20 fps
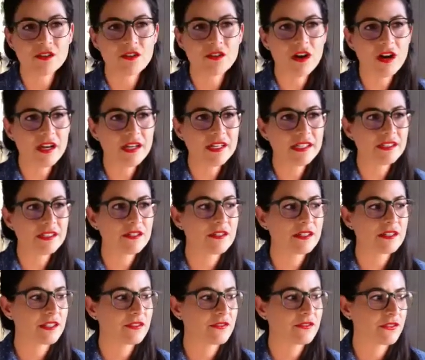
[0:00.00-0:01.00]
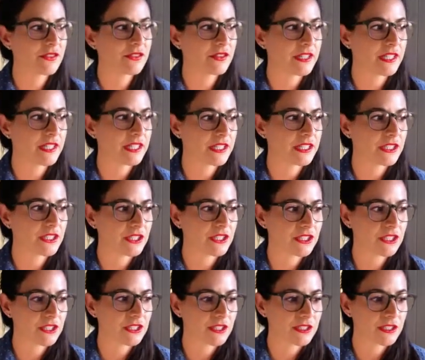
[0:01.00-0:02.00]
I started
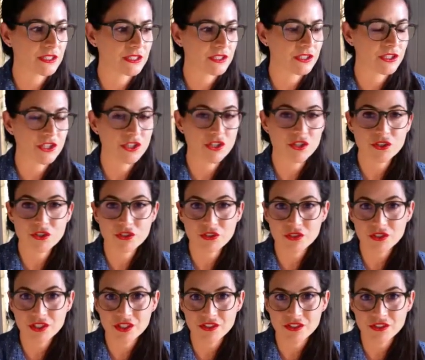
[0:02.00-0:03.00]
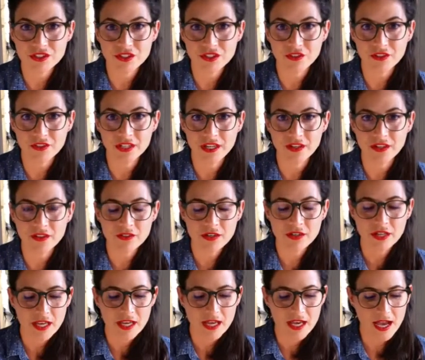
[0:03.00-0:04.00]
Flourish 2 years ago now.
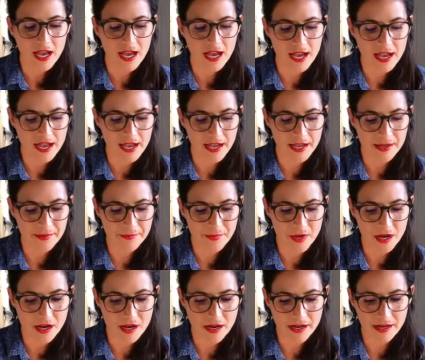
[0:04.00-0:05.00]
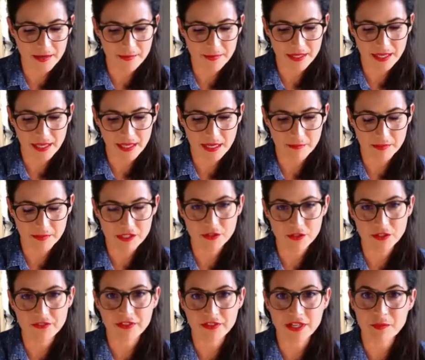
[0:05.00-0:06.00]
I became a
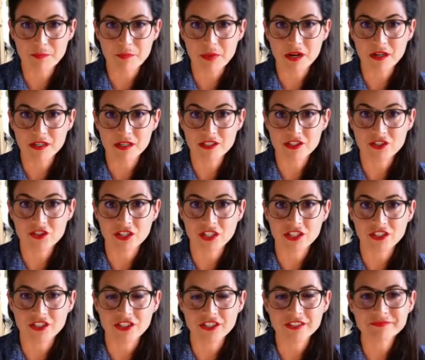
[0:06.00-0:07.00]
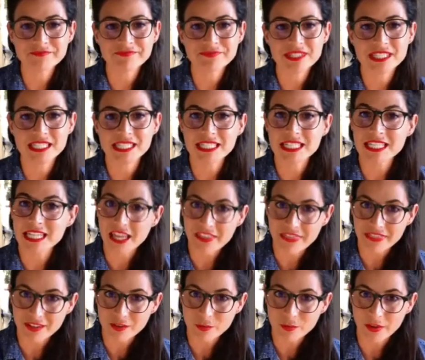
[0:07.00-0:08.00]
certified bar instructor, did
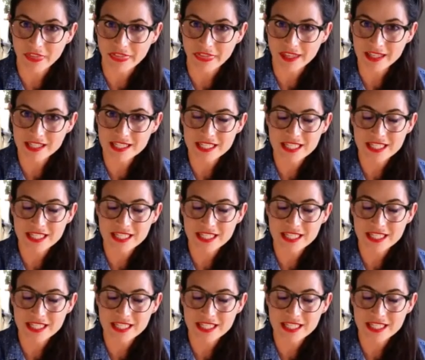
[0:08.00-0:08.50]
nothing with it